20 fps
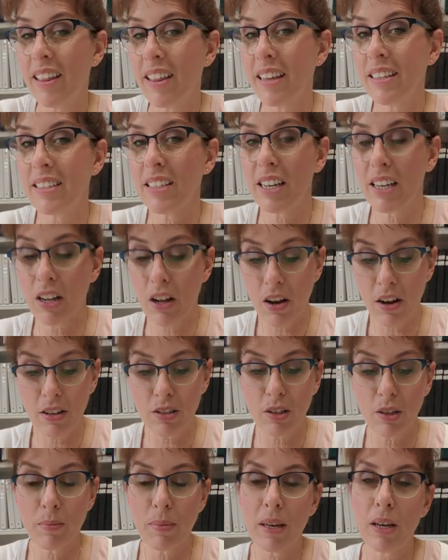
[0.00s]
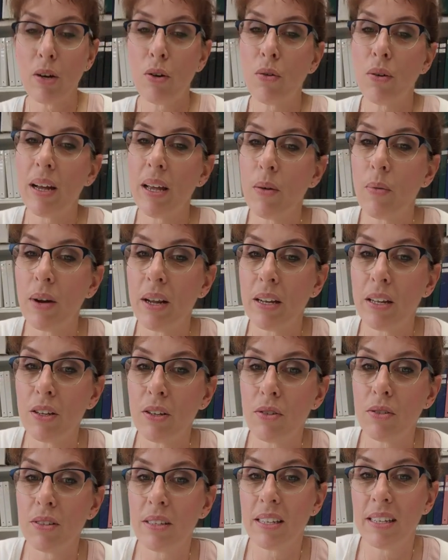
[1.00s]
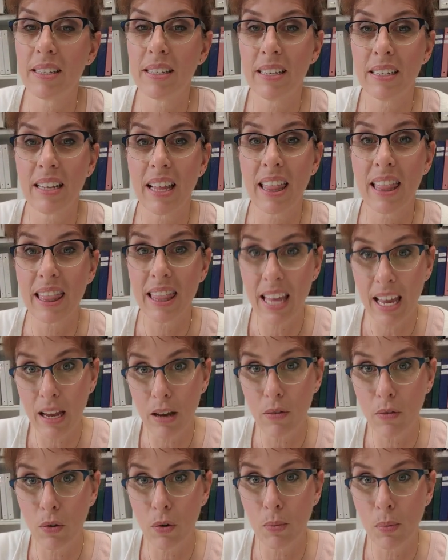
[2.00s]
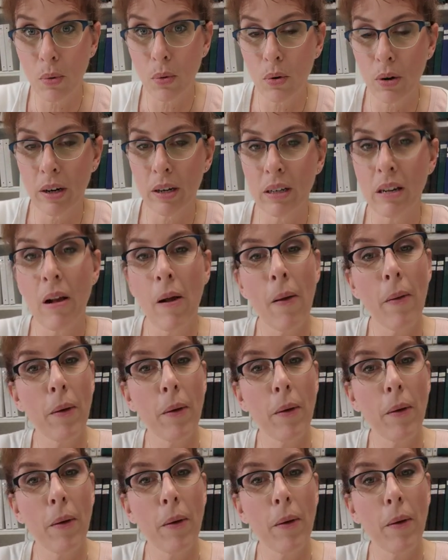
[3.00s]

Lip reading: This can also be a great way to use this as a thankful board